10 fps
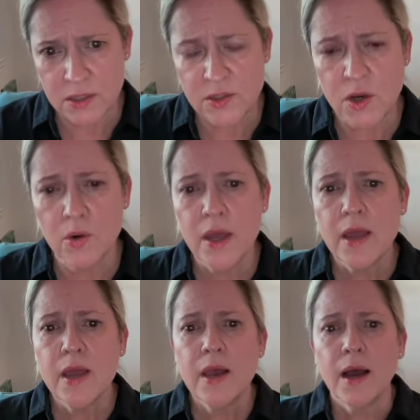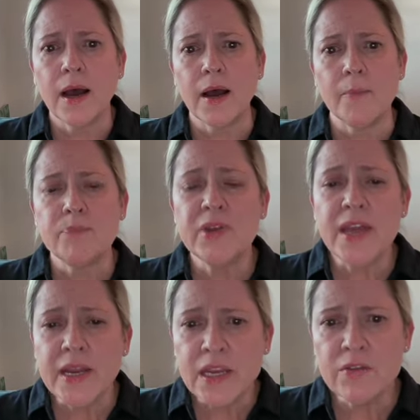So in
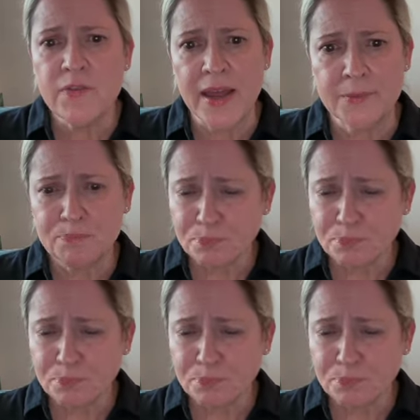any event,